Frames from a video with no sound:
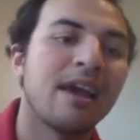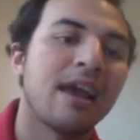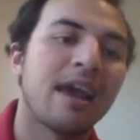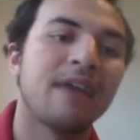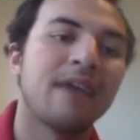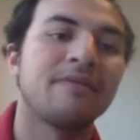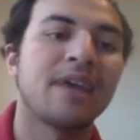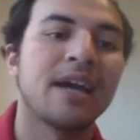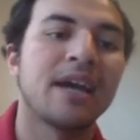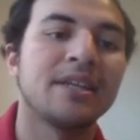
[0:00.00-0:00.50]

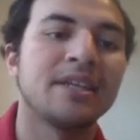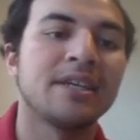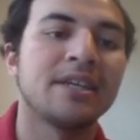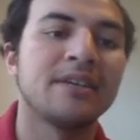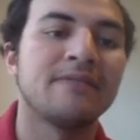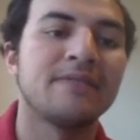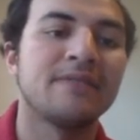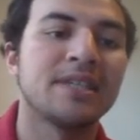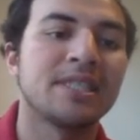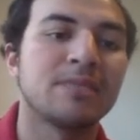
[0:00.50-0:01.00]
And the
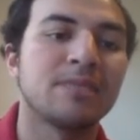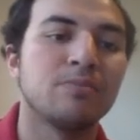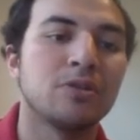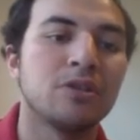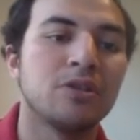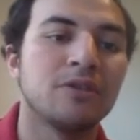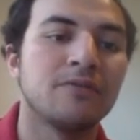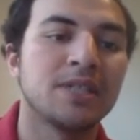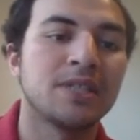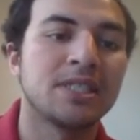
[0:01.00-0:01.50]
idea of this
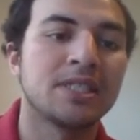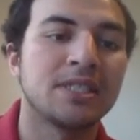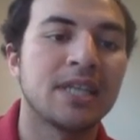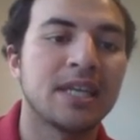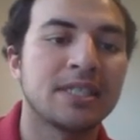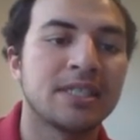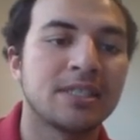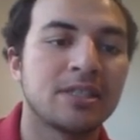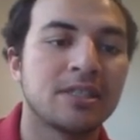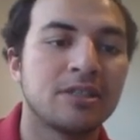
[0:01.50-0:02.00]
move is
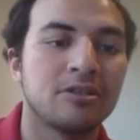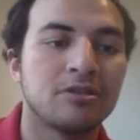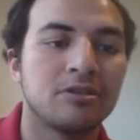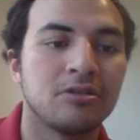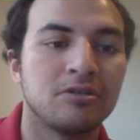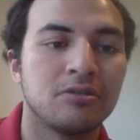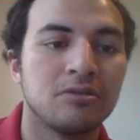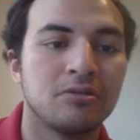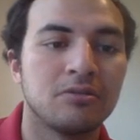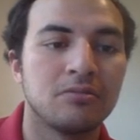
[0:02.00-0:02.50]
just
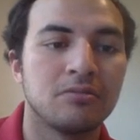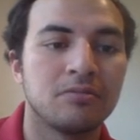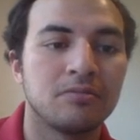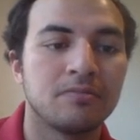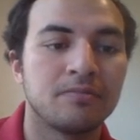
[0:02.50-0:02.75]
to